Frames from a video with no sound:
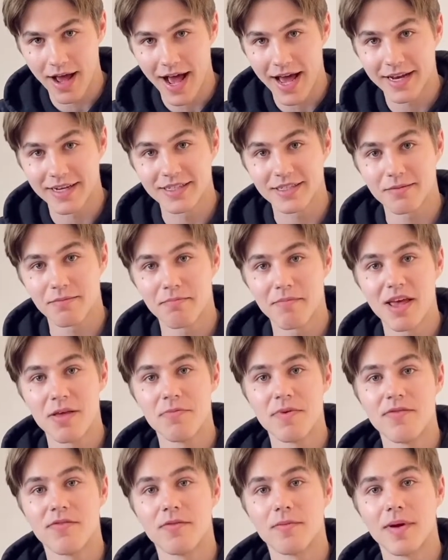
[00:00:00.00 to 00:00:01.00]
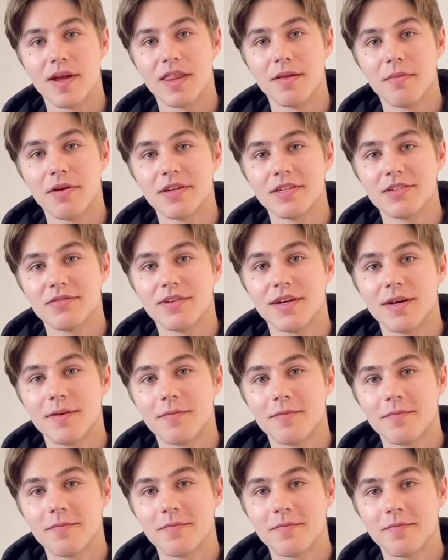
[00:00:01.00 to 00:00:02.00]
and maybe even make the most of it.
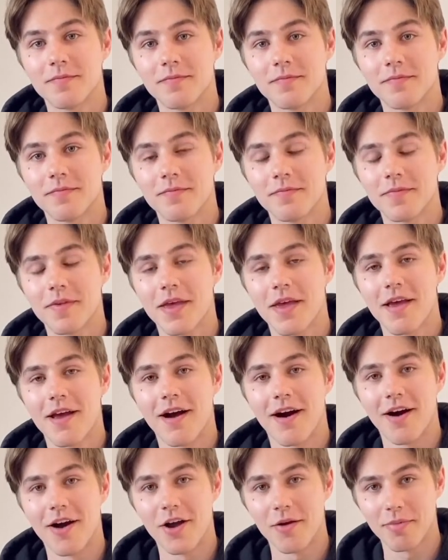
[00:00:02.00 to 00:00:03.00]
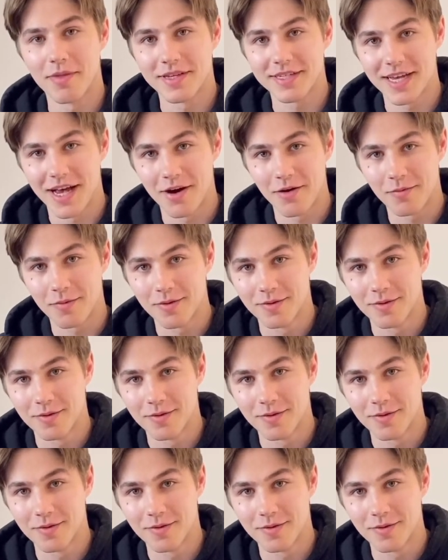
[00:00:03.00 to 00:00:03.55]
I hope these help.